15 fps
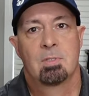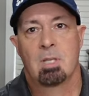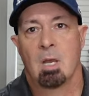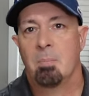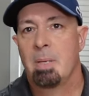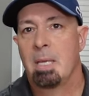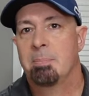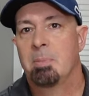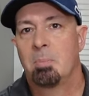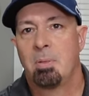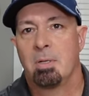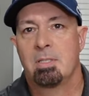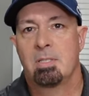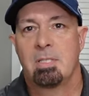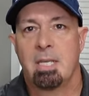Some people
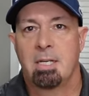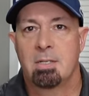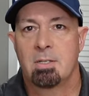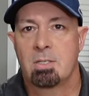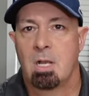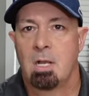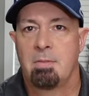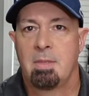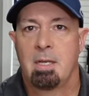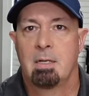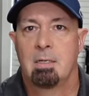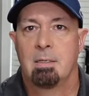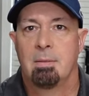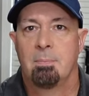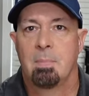put stickers on
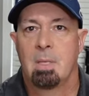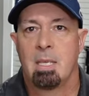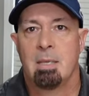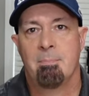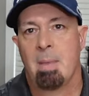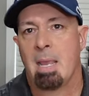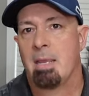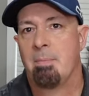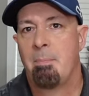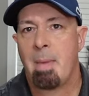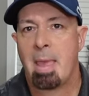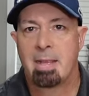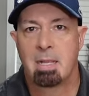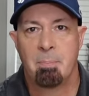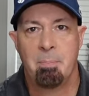there. It may
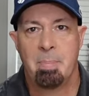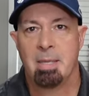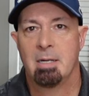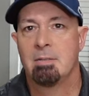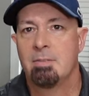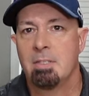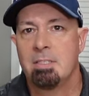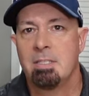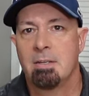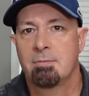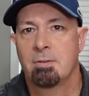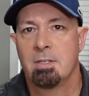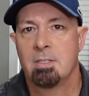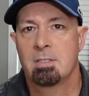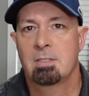make a bit of a
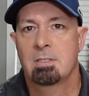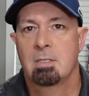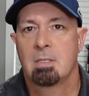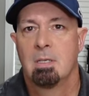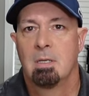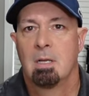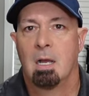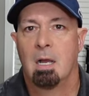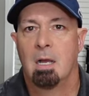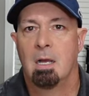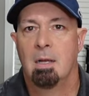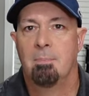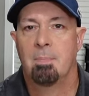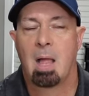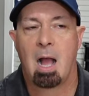difference.
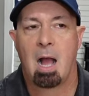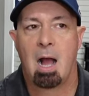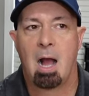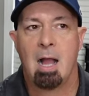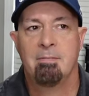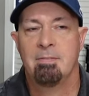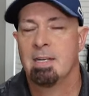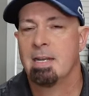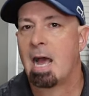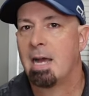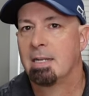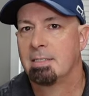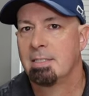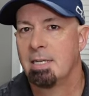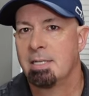I've
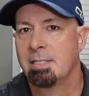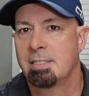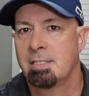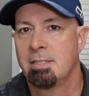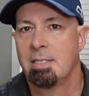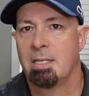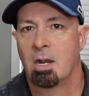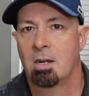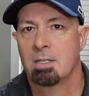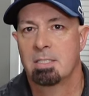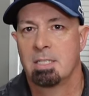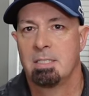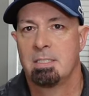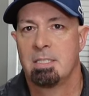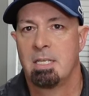not tested the
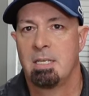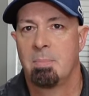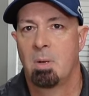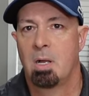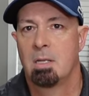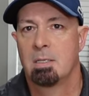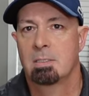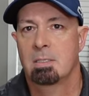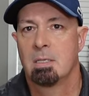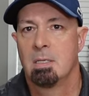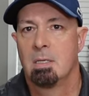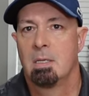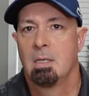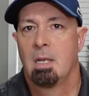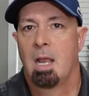RCT balls.
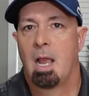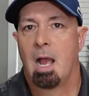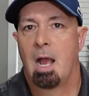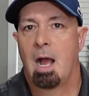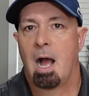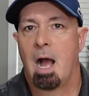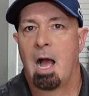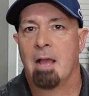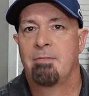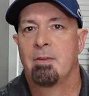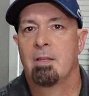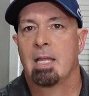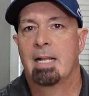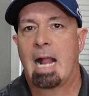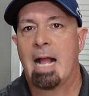I
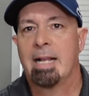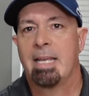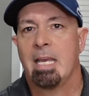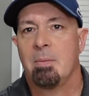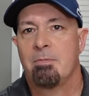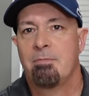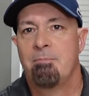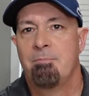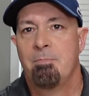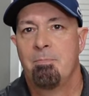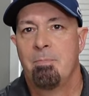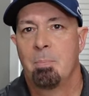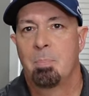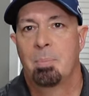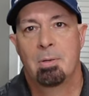feel like I get
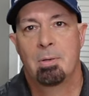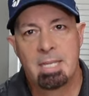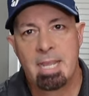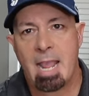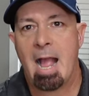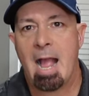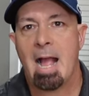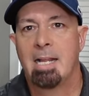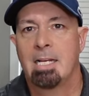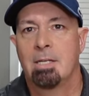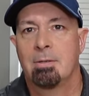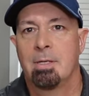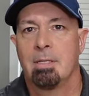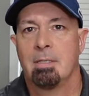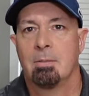pretty
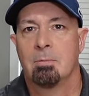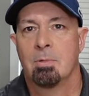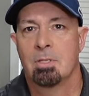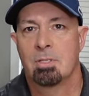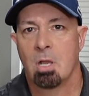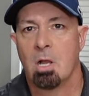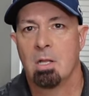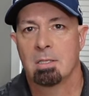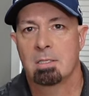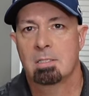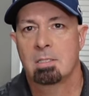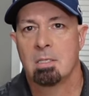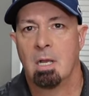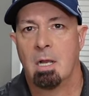accurate results.